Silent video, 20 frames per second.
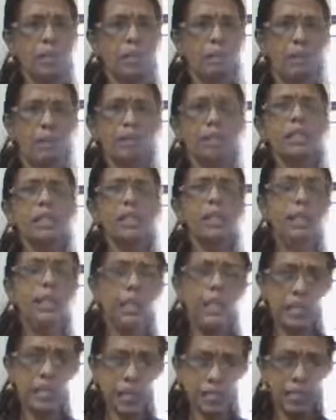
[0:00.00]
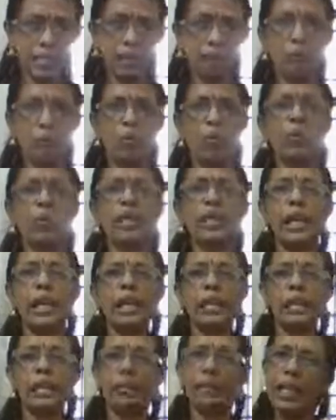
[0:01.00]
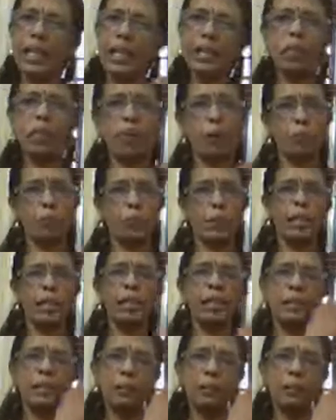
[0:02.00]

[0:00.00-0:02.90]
because zinc is more reactive than copper.